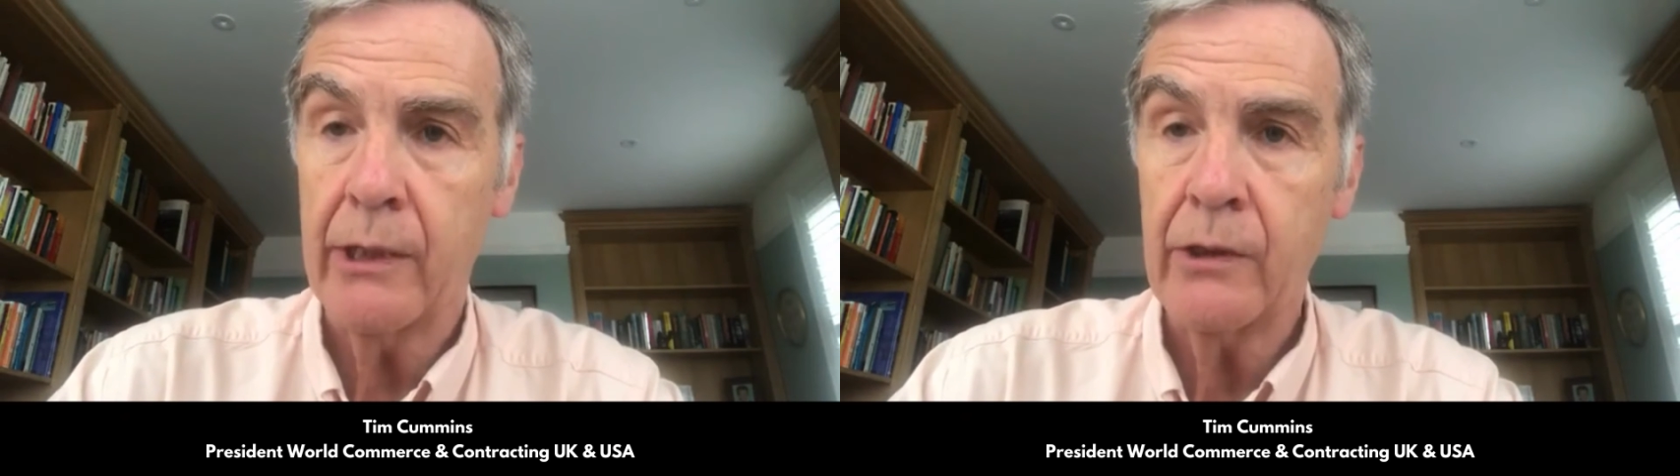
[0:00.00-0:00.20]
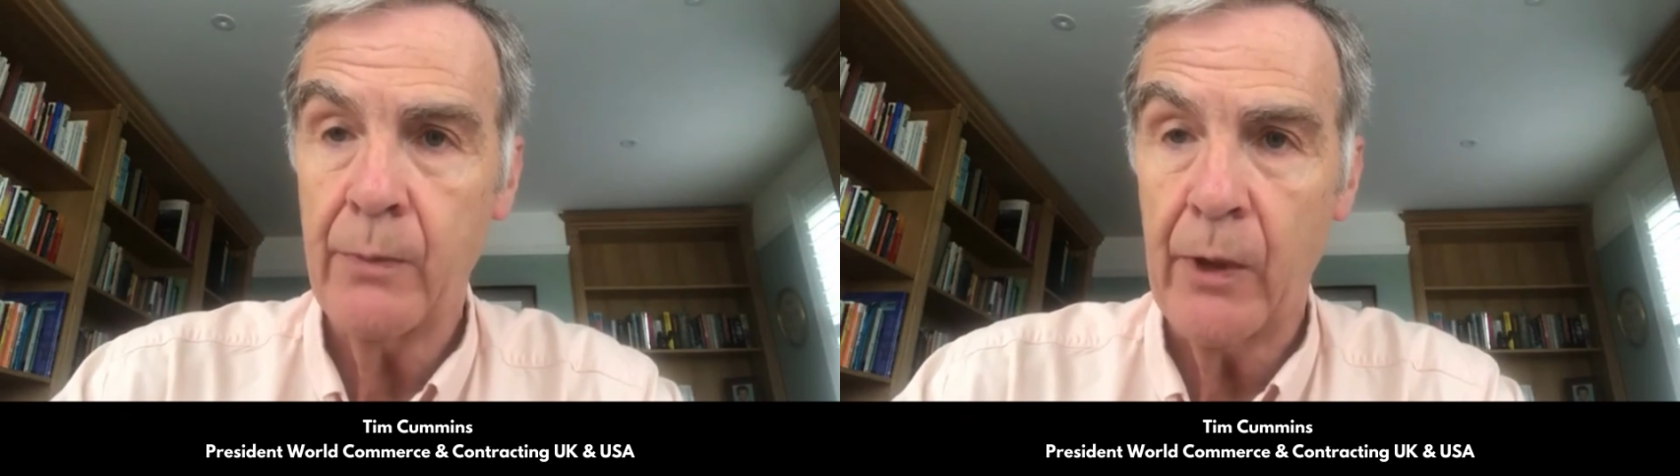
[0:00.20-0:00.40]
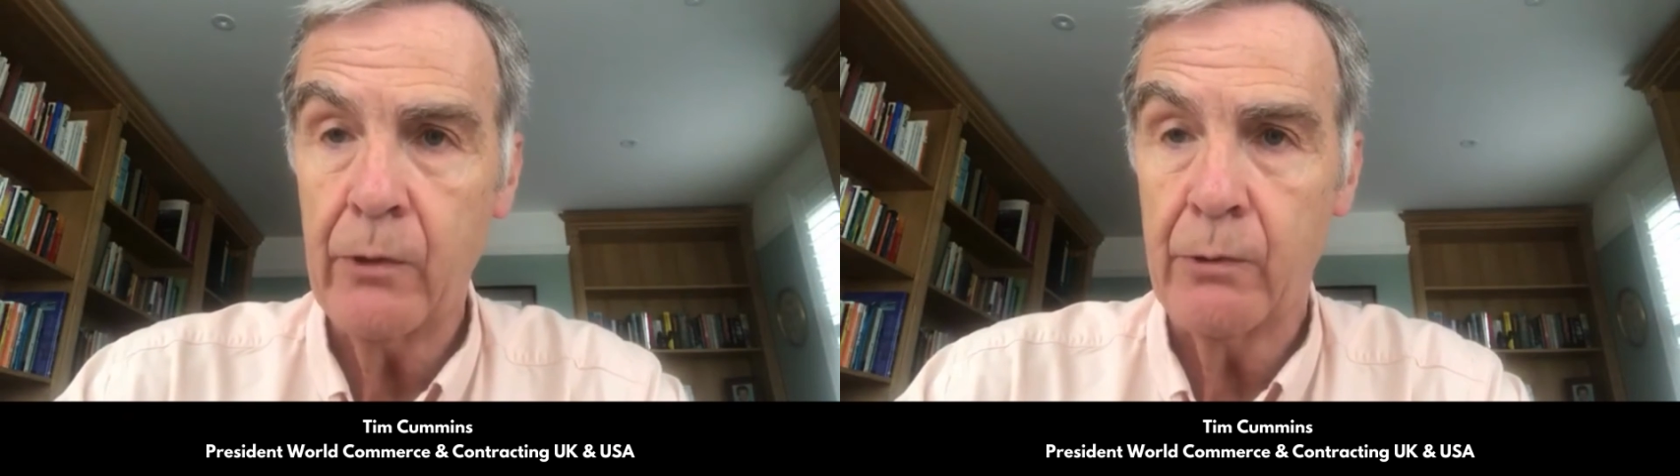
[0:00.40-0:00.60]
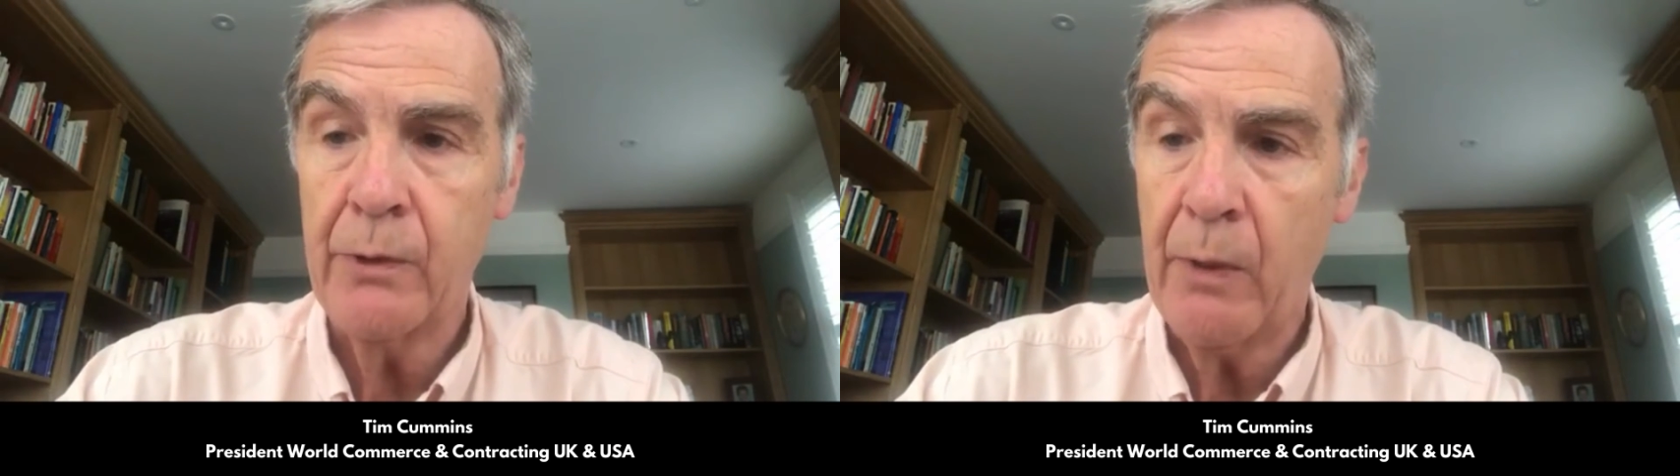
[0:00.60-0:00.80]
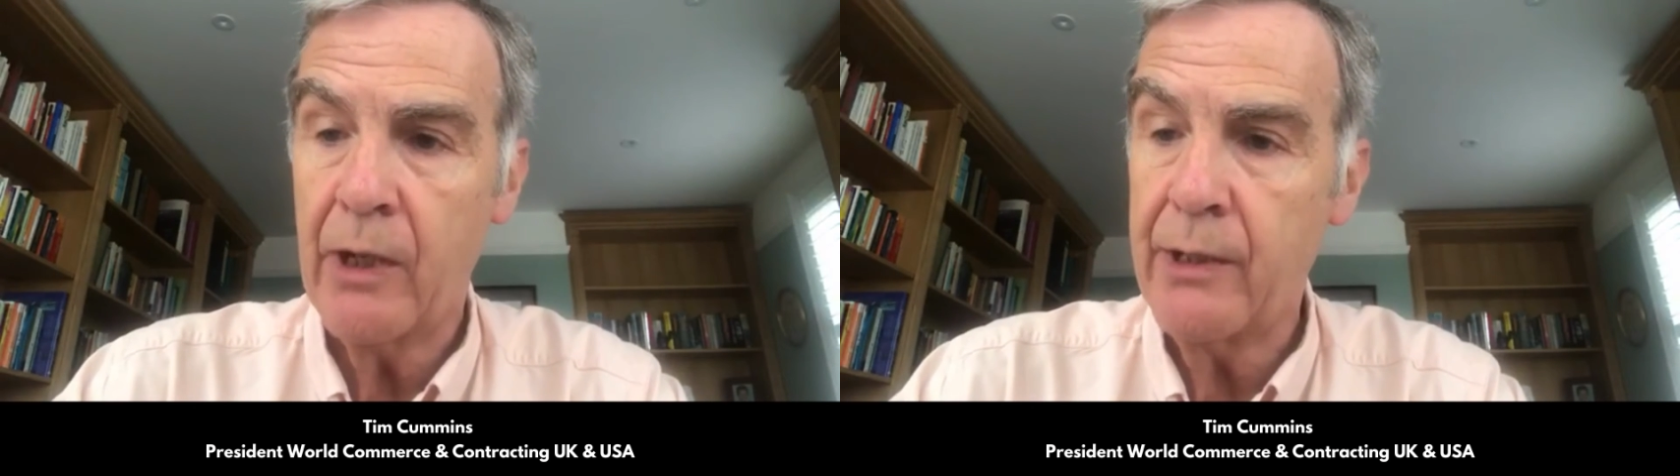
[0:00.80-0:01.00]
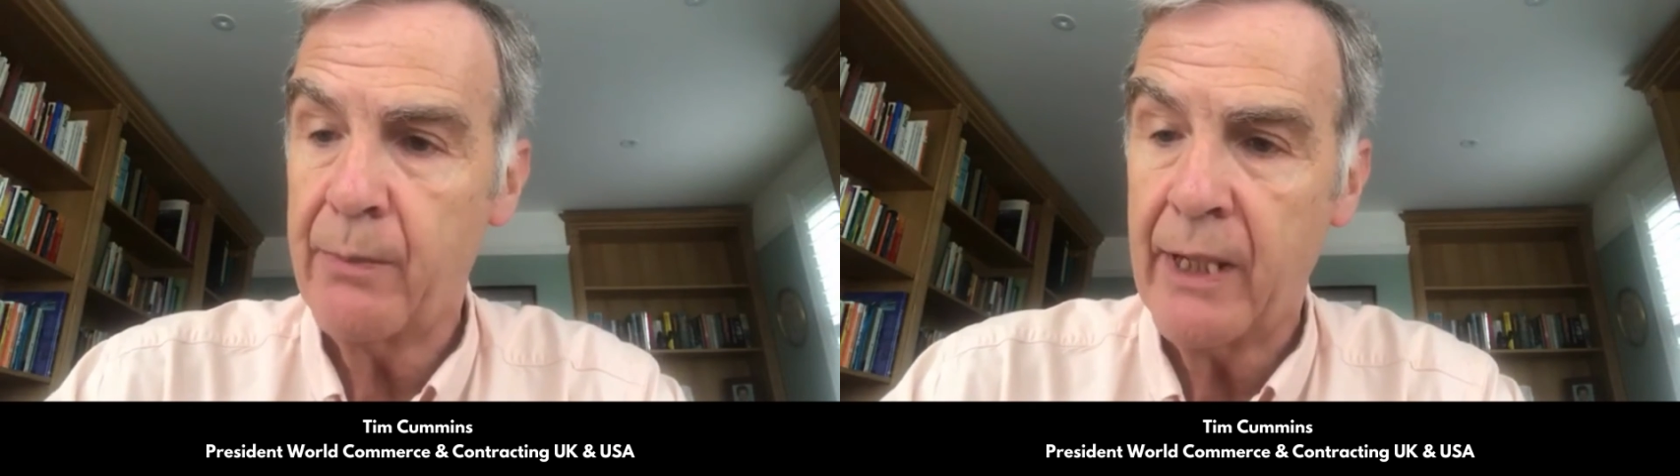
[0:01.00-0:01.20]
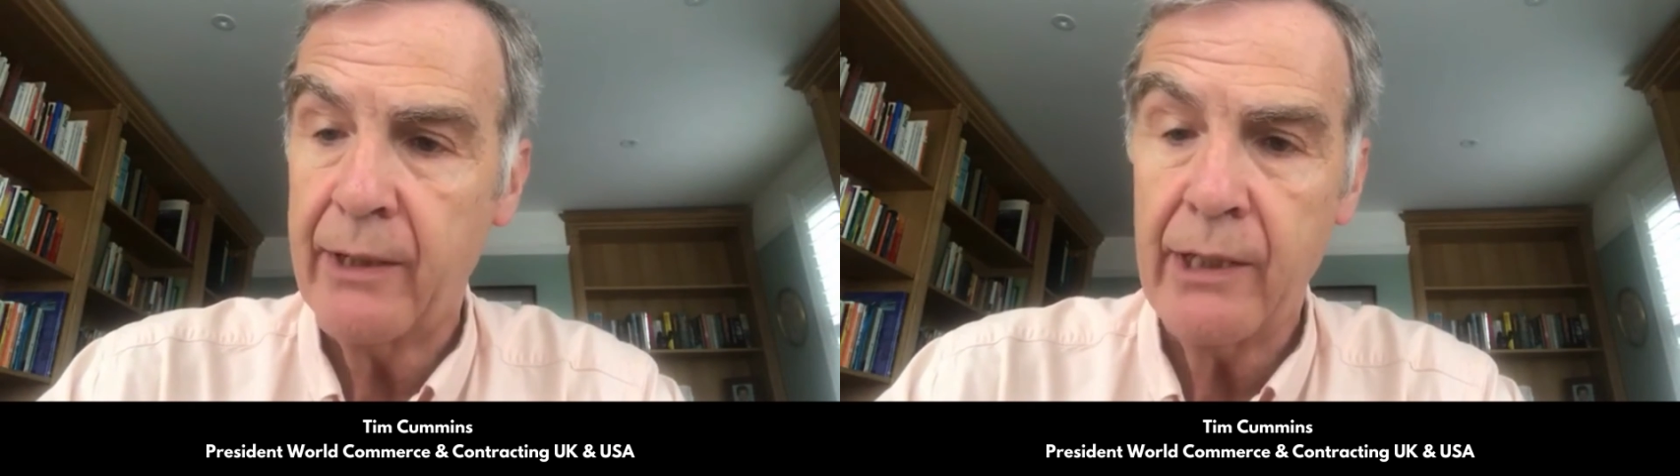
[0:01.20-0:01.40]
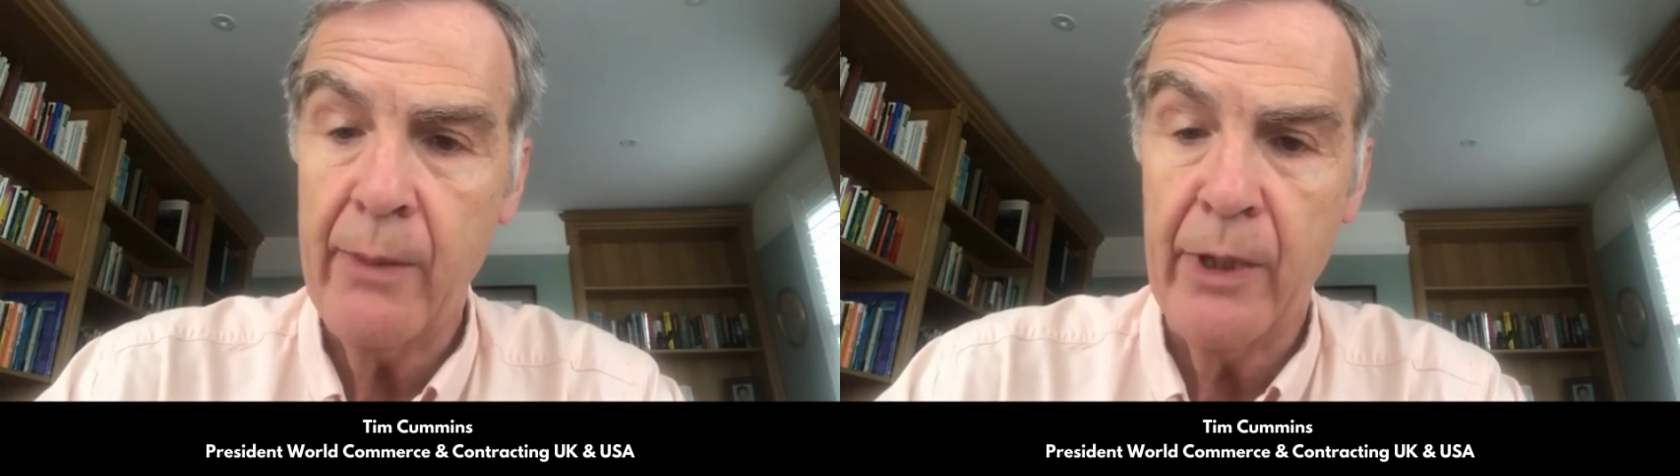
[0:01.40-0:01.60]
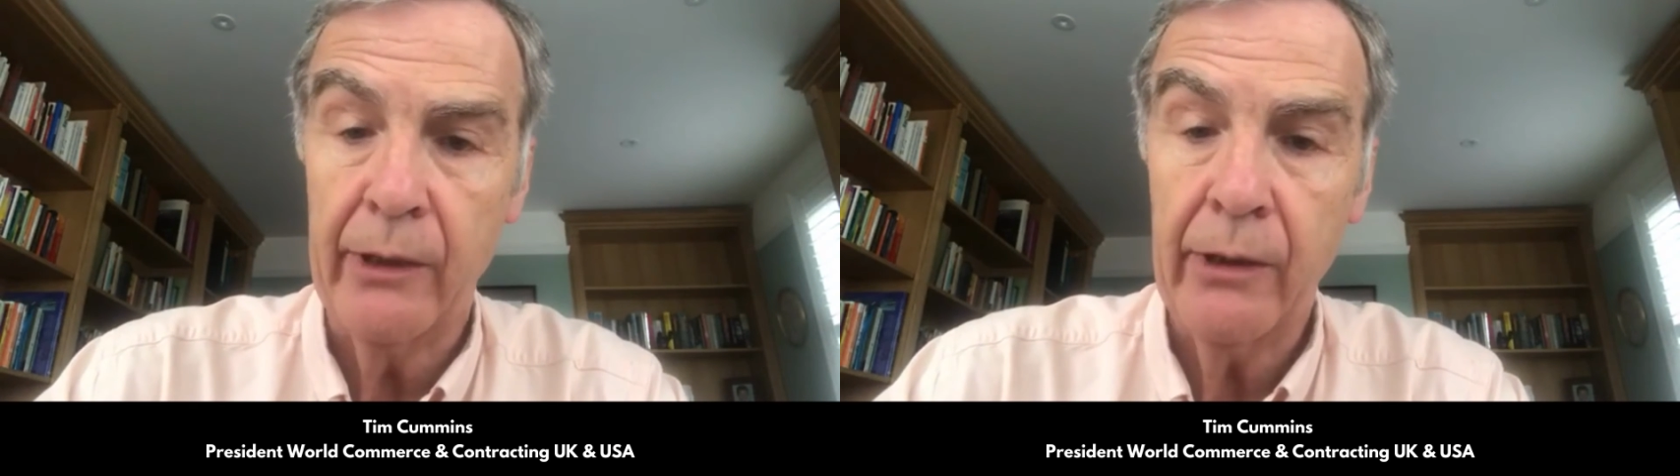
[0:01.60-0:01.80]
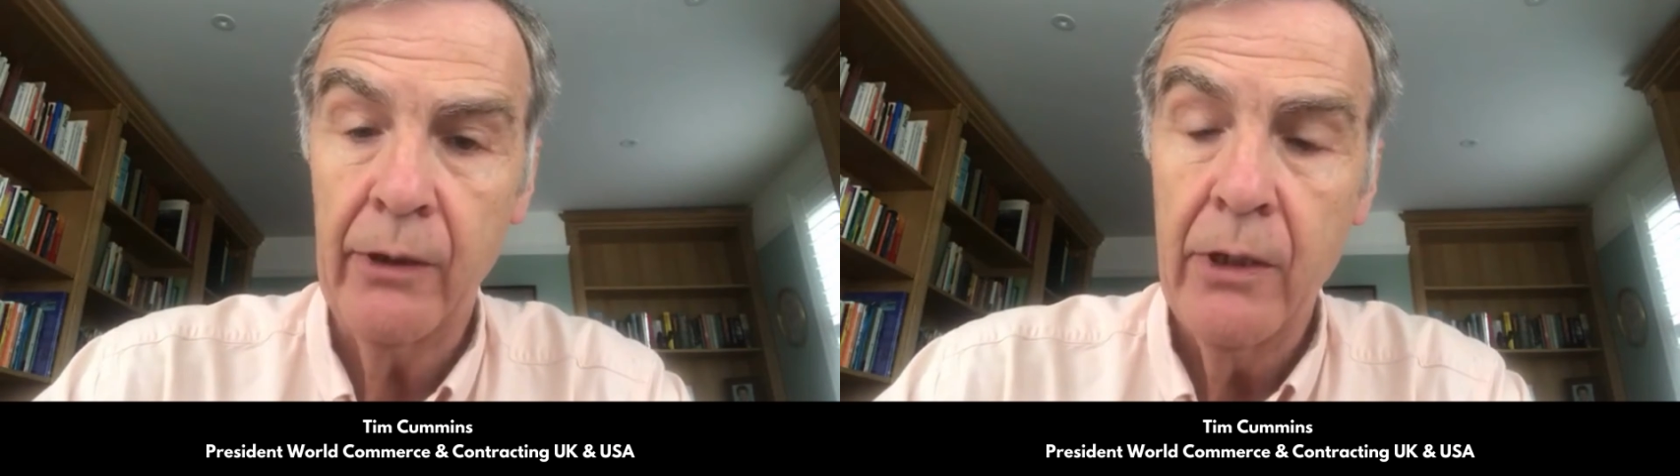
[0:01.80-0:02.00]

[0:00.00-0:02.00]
exposed by the pandemic,